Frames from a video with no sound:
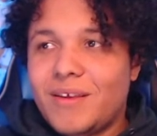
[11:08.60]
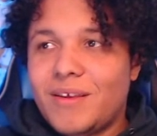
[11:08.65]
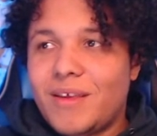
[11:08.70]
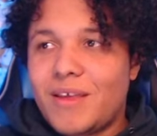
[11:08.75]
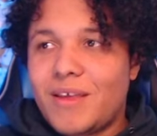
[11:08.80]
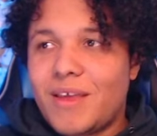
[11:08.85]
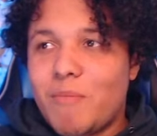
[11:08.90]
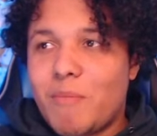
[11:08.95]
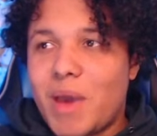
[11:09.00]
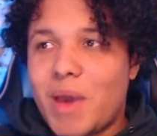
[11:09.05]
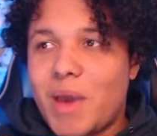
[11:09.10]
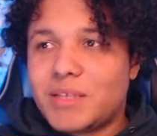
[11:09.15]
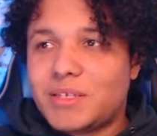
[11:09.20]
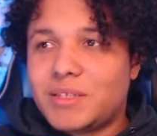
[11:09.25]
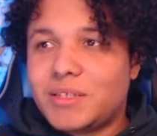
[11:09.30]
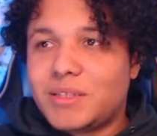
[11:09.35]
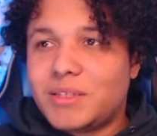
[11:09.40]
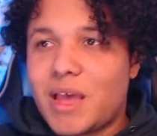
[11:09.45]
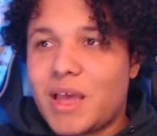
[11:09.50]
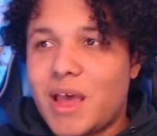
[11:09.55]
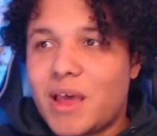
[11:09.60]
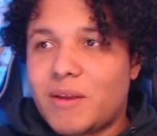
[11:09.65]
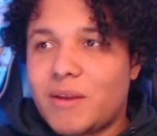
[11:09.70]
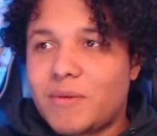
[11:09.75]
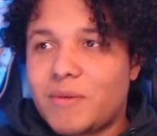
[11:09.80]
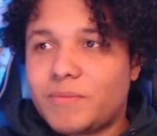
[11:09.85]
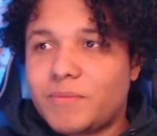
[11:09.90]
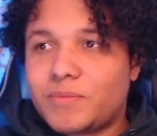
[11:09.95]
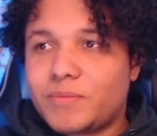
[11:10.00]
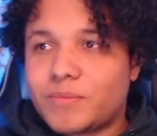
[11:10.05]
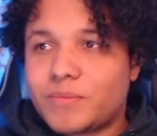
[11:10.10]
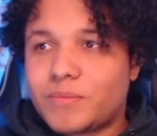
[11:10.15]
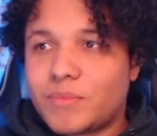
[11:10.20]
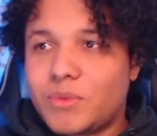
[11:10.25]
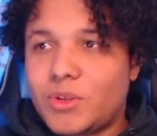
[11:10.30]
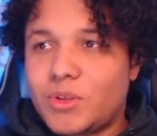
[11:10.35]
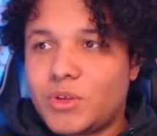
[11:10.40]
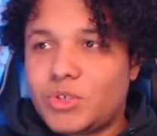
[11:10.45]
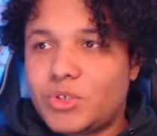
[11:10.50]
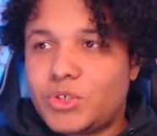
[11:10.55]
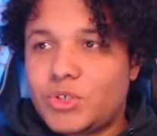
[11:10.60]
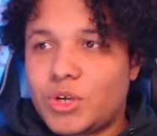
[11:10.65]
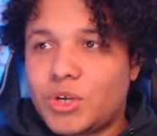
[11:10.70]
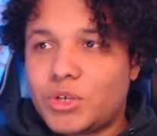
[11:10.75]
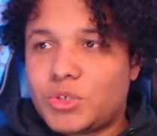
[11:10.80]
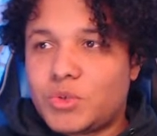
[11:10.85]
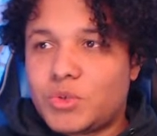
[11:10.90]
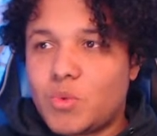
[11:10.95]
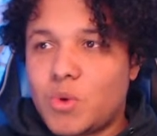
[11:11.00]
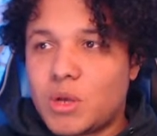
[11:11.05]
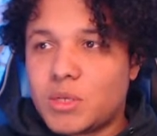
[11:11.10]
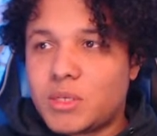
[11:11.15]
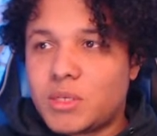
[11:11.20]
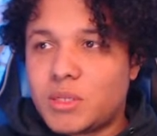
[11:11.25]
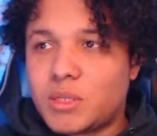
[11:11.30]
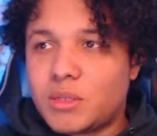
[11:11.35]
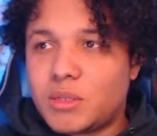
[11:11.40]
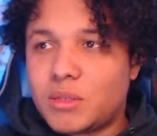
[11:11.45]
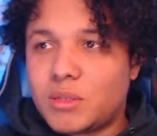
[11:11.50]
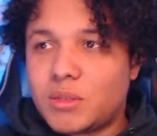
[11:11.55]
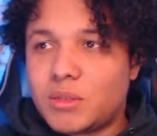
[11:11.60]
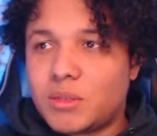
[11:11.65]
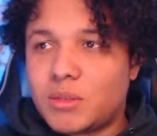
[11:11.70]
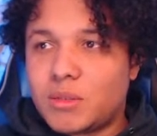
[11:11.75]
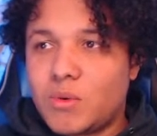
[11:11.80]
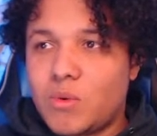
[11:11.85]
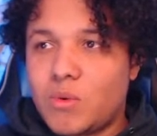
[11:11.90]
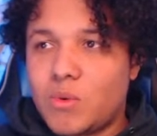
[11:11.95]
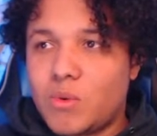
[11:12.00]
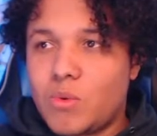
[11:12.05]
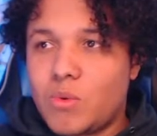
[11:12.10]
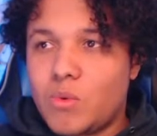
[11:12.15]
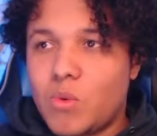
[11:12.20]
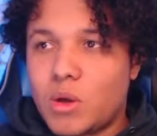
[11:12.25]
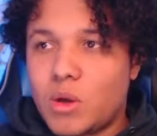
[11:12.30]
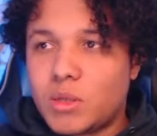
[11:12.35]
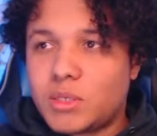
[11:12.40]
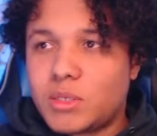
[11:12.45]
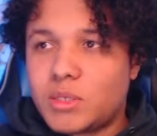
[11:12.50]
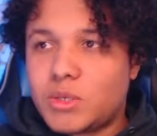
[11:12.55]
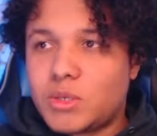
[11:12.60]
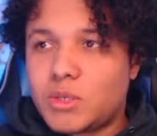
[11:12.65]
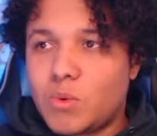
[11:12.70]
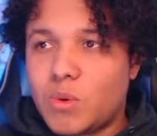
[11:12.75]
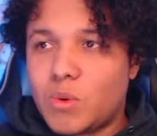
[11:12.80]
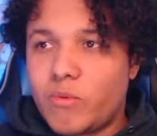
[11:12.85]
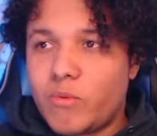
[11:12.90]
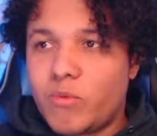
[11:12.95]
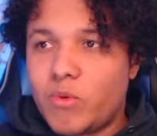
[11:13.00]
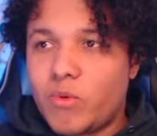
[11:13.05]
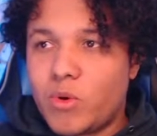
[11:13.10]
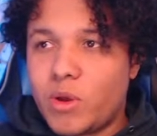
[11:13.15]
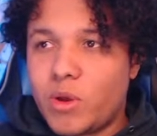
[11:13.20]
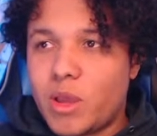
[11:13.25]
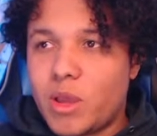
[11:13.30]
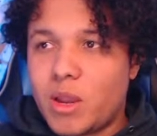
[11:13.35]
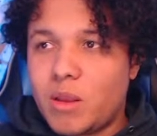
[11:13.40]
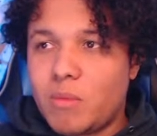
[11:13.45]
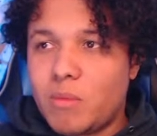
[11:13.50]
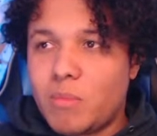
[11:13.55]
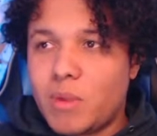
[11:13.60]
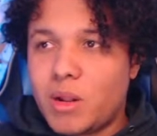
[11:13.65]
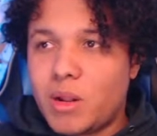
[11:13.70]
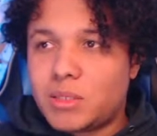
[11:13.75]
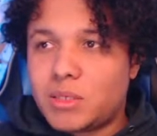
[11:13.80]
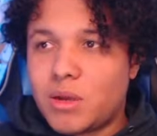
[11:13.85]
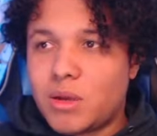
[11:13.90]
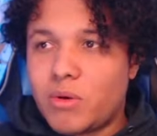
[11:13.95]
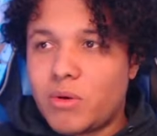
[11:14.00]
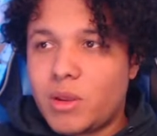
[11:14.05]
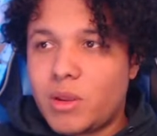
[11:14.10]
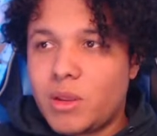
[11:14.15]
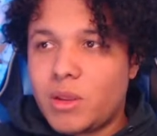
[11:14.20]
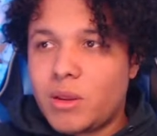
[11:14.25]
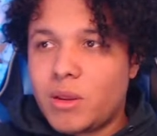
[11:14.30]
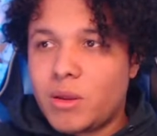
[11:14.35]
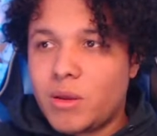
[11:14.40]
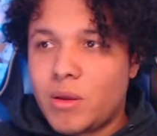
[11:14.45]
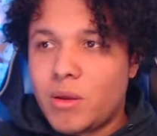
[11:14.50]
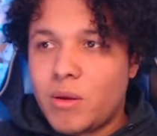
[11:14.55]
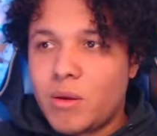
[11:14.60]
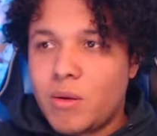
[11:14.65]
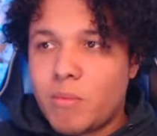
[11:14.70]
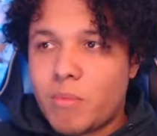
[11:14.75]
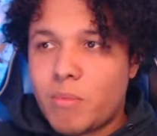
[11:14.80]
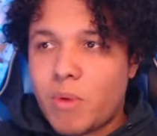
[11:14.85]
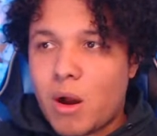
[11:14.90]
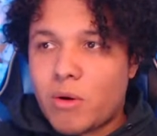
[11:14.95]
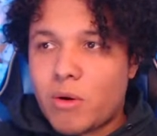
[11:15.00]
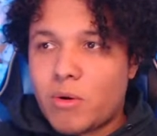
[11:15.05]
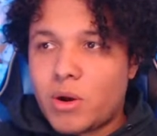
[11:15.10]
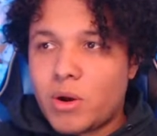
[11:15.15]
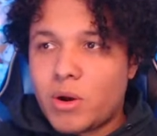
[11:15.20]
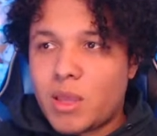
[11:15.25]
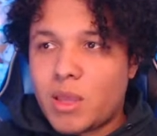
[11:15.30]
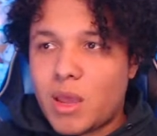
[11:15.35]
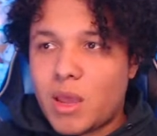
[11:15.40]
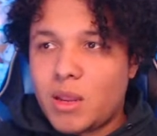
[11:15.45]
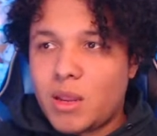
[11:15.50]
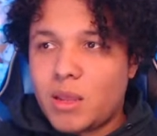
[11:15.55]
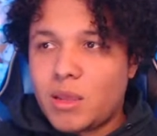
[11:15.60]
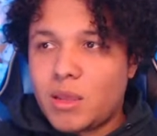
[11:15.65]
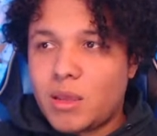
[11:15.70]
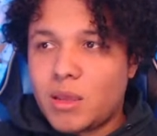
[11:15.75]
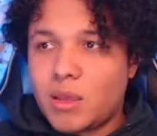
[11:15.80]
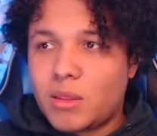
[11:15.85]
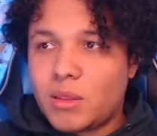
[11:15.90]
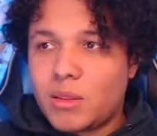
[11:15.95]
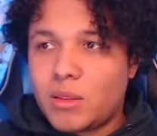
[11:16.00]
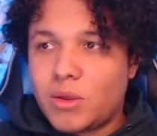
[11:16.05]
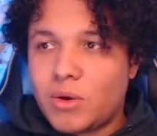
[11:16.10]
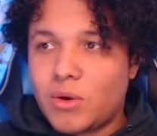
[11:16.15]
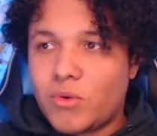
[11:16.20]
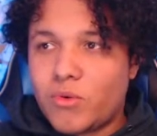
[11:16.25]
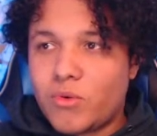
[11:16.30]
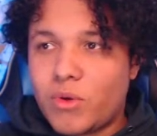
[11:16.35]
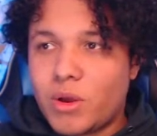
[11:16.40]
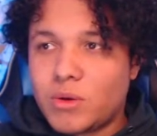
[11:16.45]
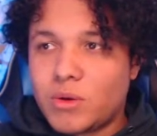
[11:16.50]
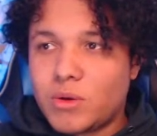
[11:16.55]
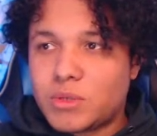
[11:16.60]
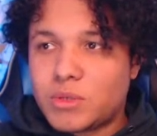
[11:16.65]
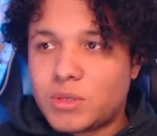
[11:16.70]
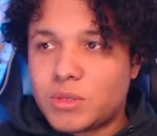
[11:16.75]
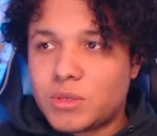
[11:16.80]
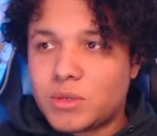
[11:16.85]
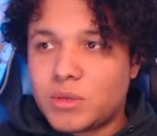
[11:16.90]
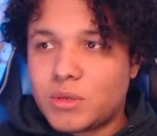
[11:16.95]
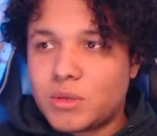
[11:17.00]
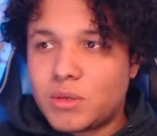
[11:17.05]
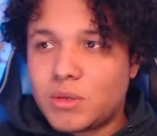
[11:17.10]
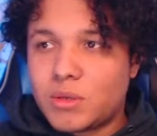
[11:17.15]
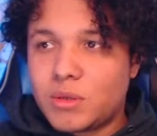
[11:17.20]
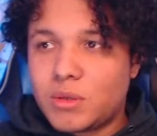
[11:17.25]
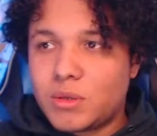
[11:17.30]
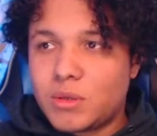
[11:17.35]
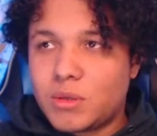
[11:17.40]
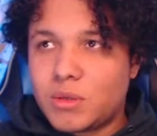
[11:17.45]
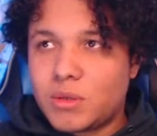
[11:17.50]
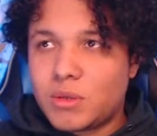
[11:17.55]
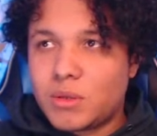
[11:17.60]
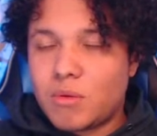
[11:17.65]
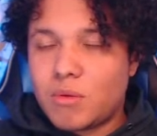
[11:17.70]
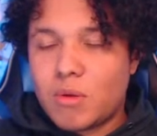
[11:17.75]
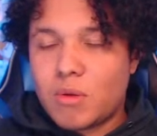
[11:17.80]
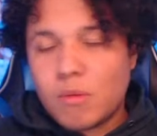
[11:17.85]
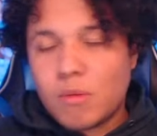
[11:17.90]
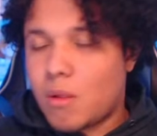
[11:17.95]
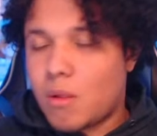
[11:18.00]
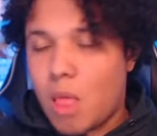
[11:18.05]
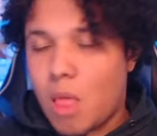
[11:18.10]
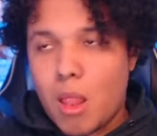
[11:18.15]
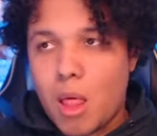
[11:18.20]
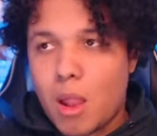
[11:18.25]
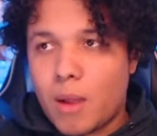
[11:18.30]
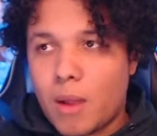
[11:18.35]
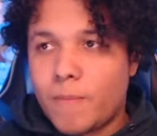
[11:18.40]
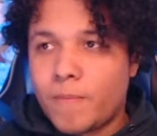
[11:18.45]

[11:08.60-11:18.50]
Imagine that. The church wasn't wants to avoid any military power getting the grails. Blah, blah.